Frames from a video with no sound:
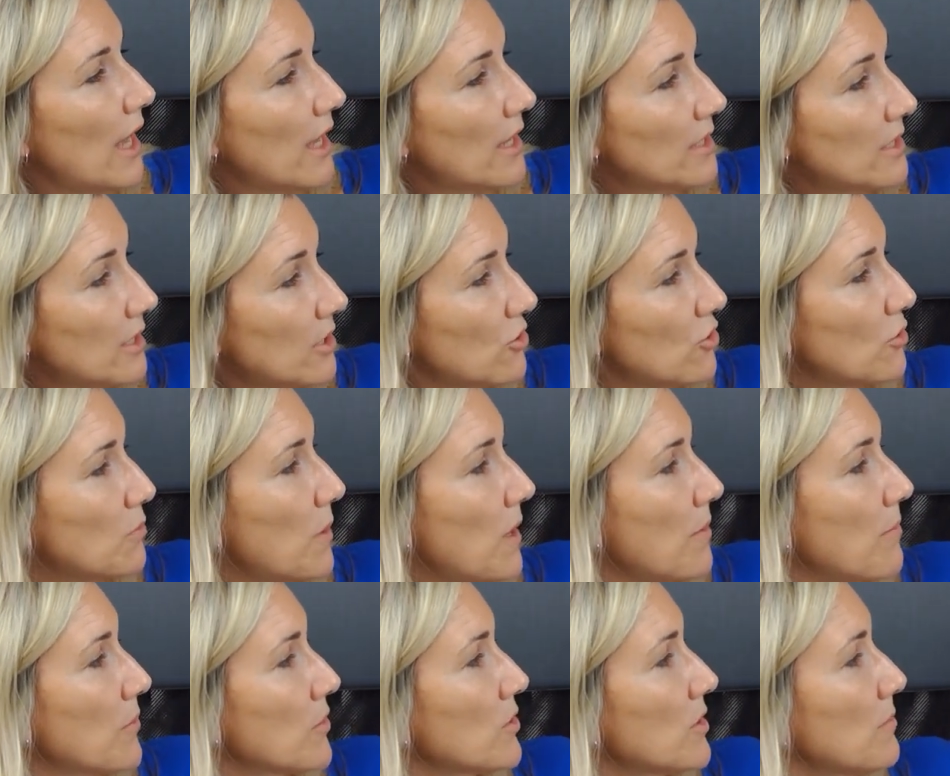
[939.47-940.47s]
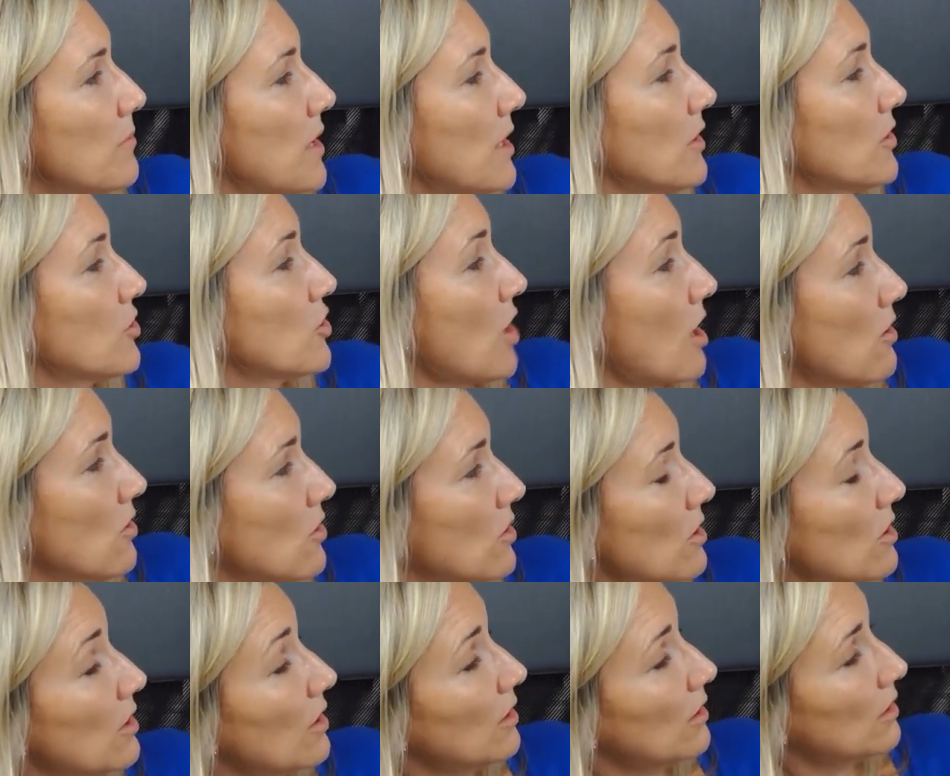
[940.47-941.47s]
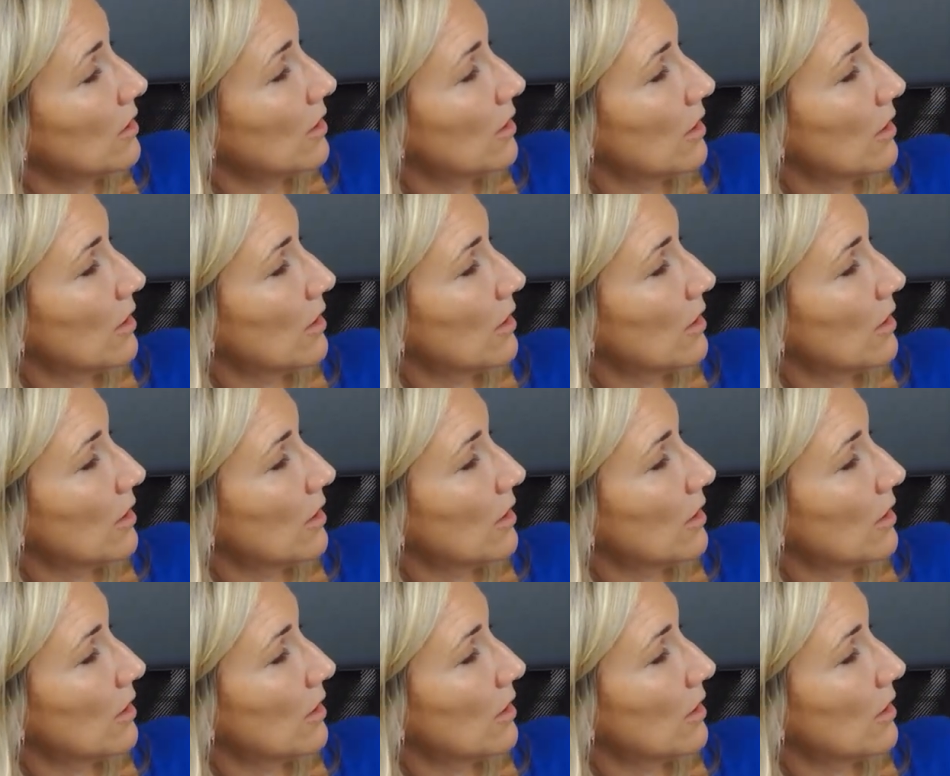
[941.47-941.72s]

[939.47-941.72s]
and tissue paper to make a jungle.